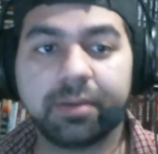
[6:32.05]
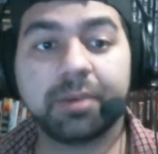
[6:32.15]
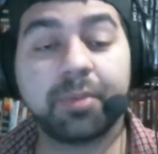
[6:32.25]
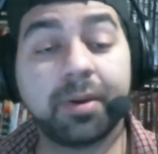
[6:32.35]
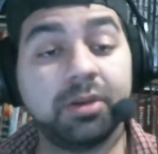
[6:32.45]
I'm
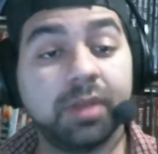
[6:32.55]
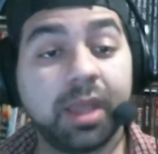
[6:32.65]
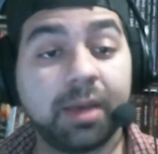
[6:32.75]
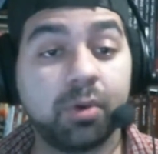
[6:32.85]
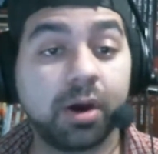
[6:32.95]
gonna probably do a
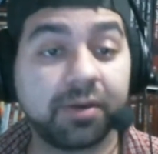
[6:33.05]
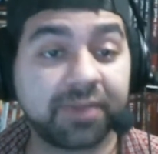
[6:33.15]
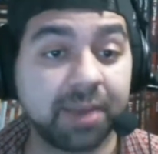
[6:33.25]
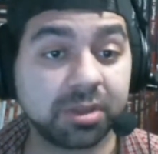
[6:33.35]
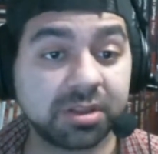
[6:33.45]
lot more
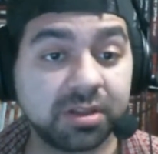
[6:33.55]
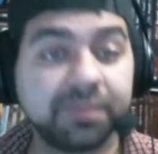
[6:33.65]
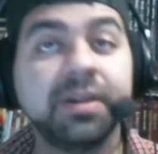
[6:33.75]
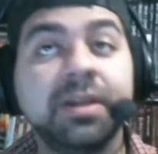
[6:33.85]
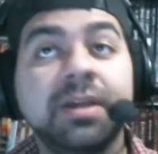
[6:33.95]
off-camera
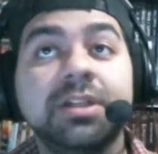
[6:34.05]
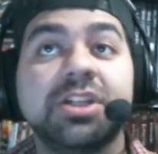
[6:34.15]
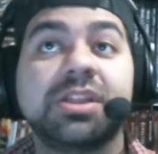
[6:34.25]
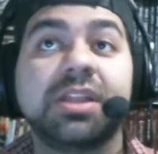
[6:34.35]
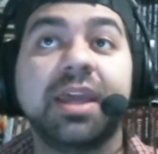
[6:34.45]
stuff
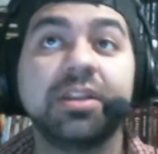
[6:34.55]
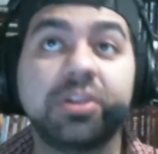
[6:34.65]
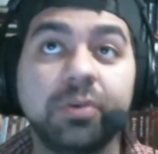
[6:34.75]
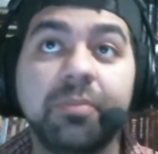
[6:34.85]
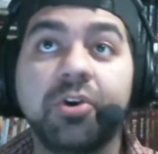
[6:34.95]
just to get
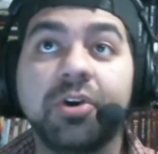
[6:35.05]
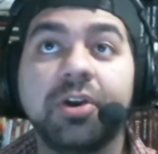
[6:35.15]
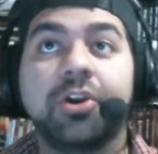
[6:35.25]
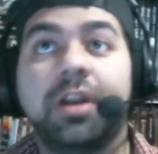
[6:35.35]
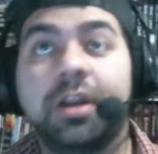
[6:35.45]
into it more,
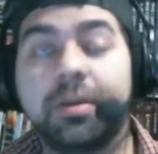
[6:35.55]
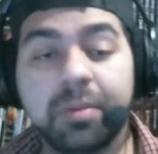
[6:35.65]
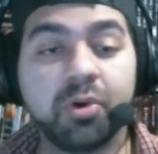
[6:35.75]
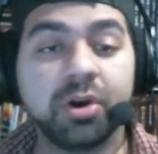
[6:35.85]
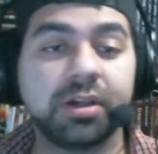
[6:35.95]
learn a little
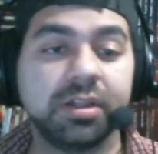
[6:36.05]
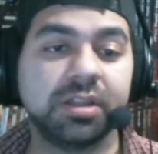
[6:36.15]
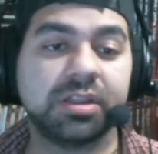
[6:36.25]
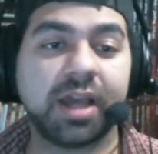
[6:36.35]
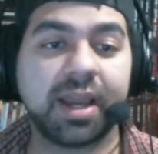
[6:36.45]
bit more,
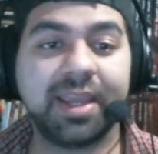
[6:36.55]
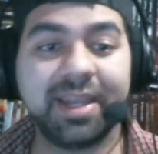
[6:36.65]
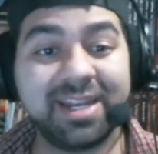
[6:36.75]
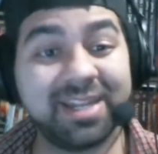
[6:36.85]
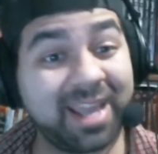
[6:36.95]
because I
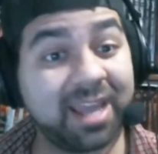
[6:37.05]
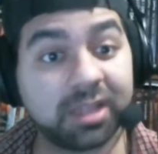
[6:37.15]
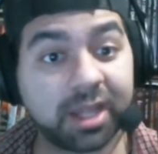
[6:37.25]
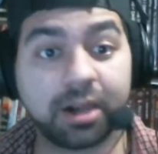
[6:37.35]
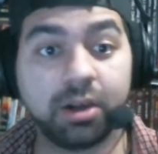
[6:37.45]
need to get
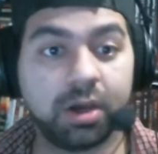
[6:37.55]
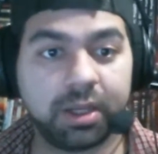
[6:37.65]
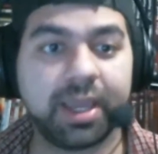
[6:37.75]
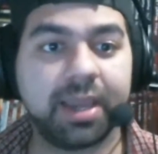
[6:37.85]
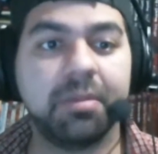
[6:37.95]
into that
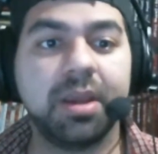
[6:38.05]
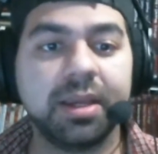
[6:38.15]
long game.